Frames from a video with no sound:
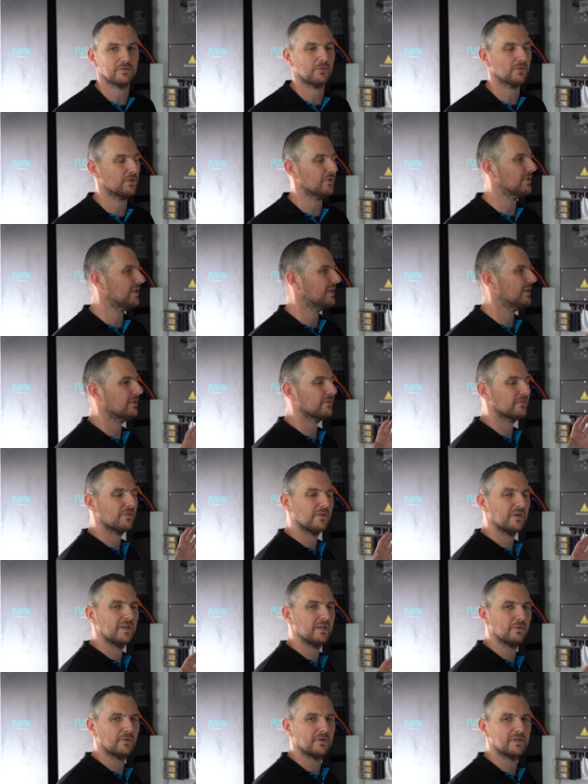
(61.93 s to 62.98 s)
Although they're not
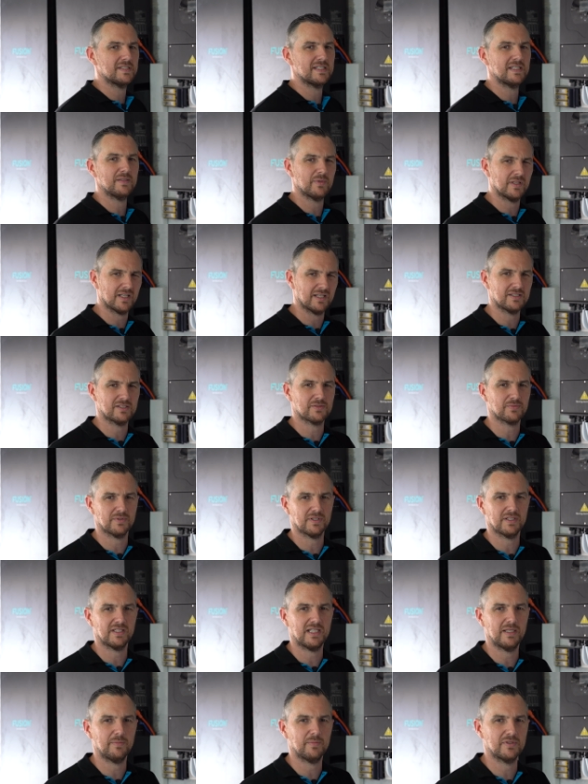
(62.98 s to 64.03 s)
very noisy, but I just wanted
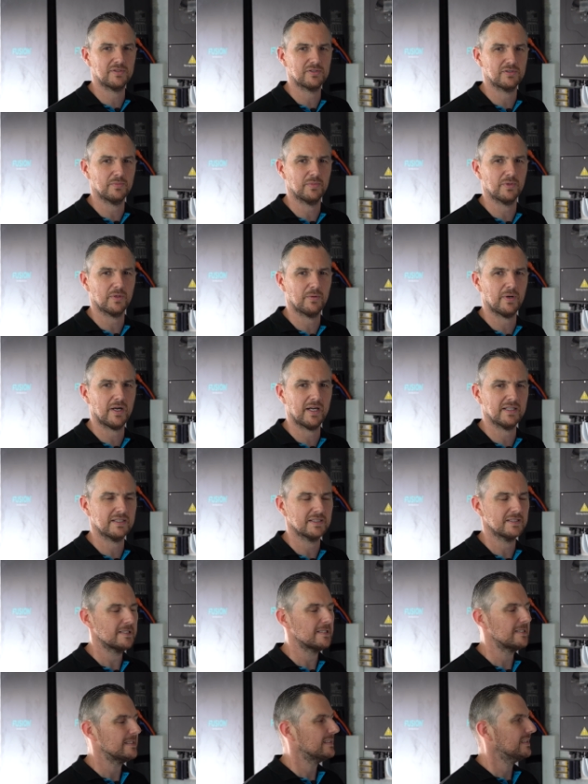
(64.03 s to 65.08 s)
to keep it super quiet,
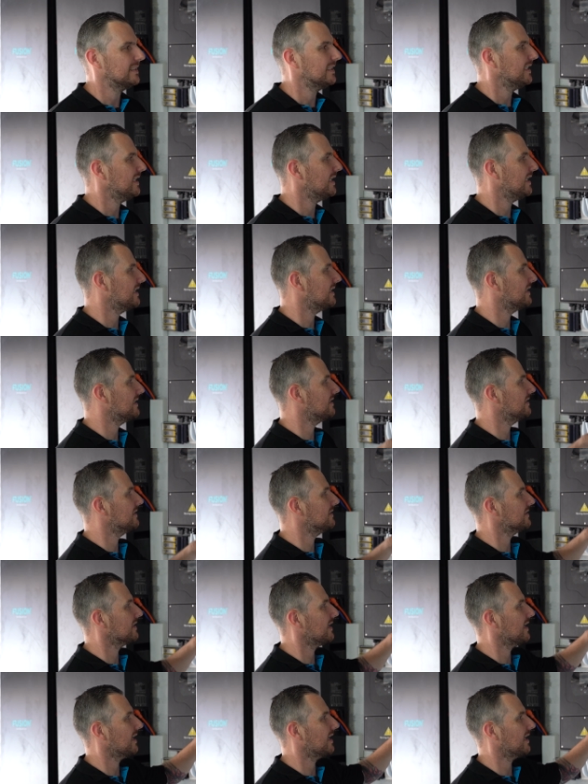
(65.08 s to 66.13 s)

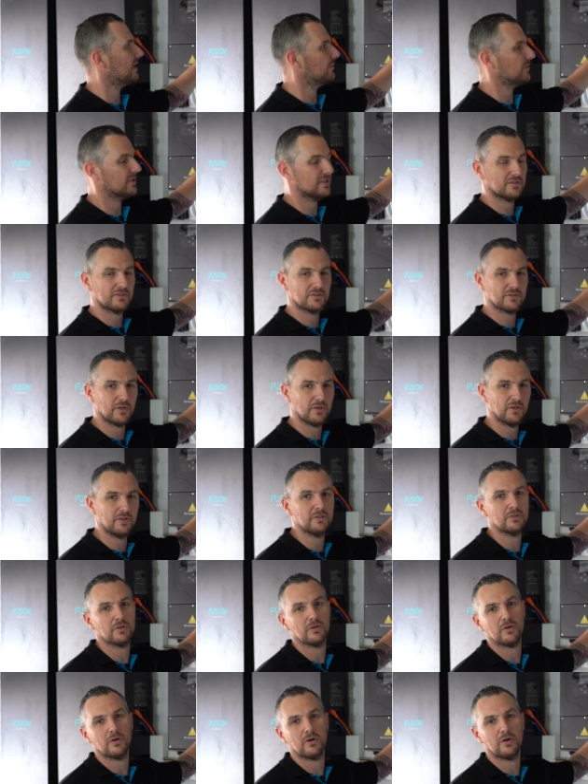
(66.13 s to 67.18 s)
is uh, we
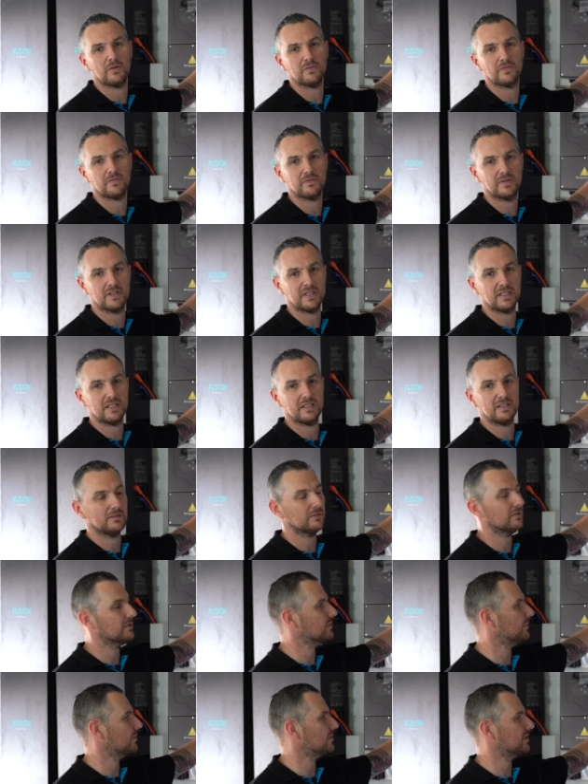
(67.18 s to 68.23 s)
turned off the,
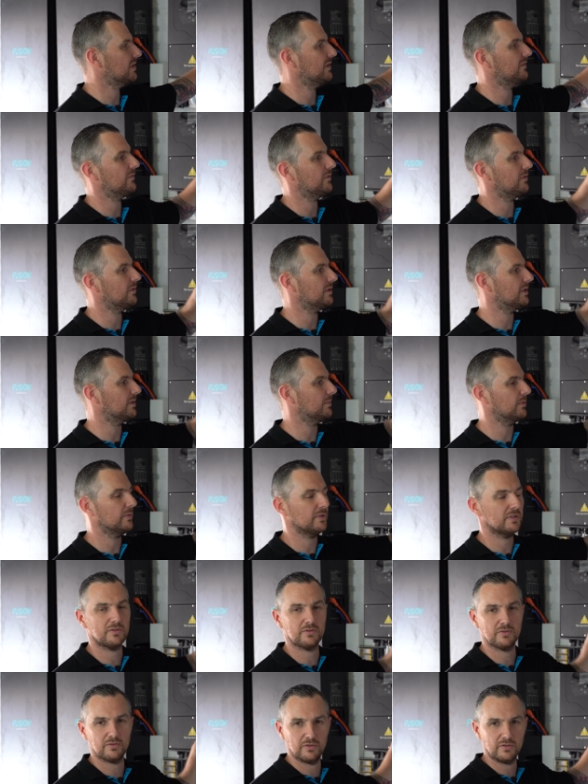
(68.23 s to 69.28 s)
not so much the inverter, but
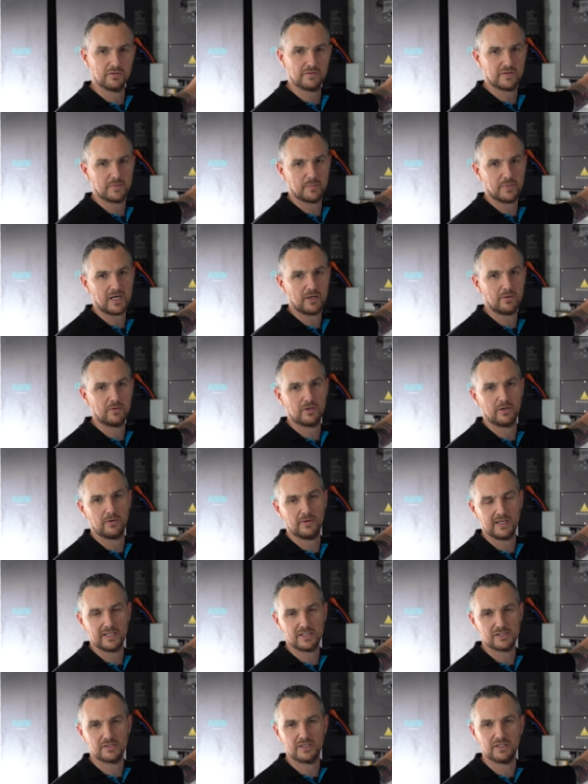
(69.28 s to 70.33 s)
we turned off the power
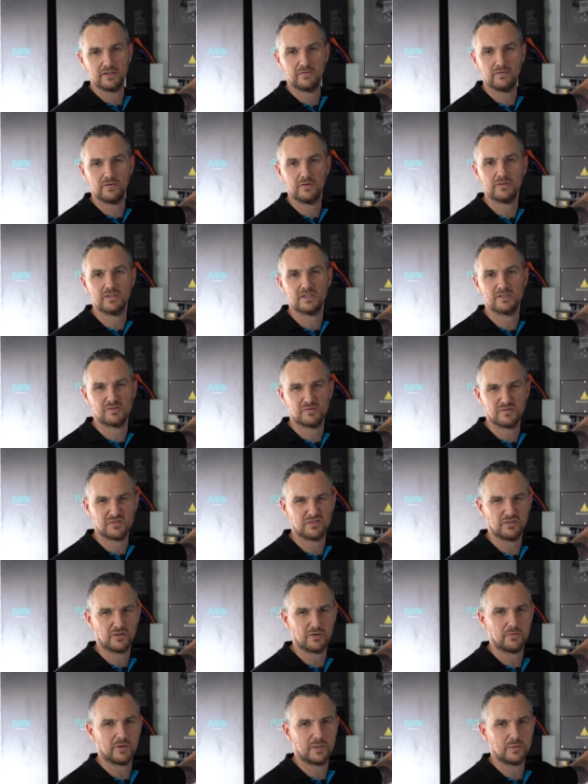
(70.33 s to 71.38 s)
going into the inverter, so it's
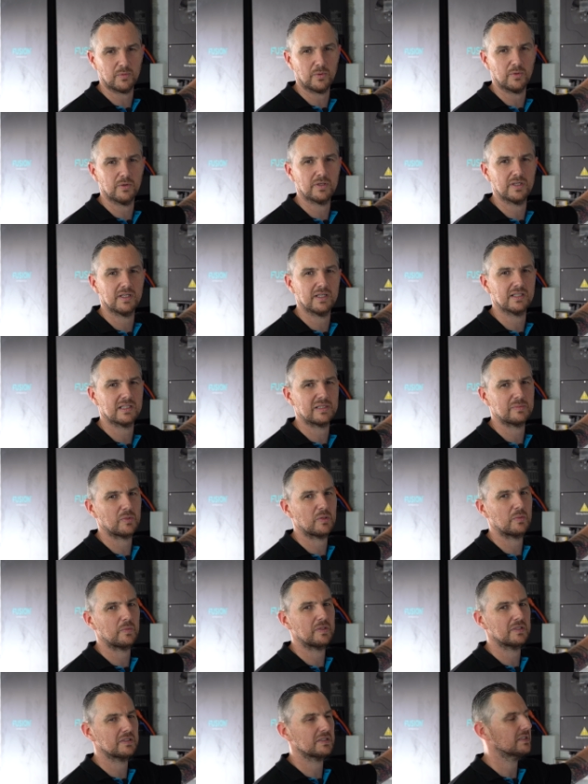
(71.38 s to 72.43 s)
not quite working at the
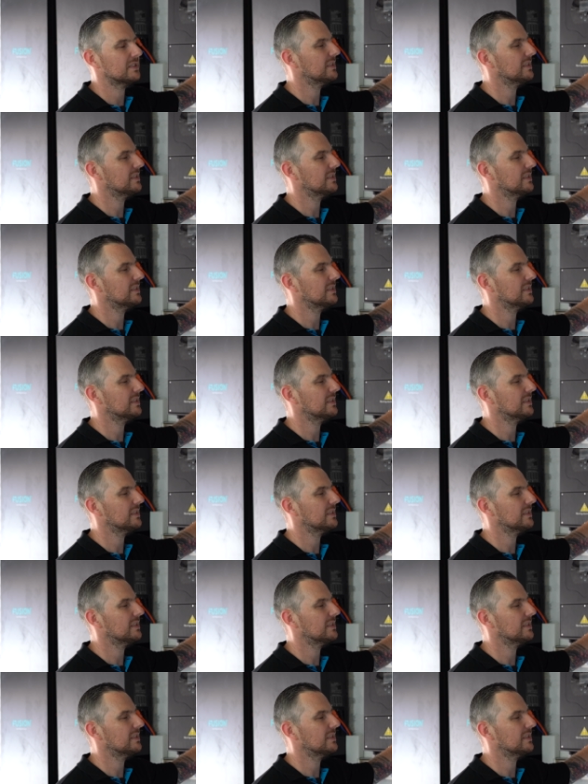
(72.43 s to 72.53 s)
moment.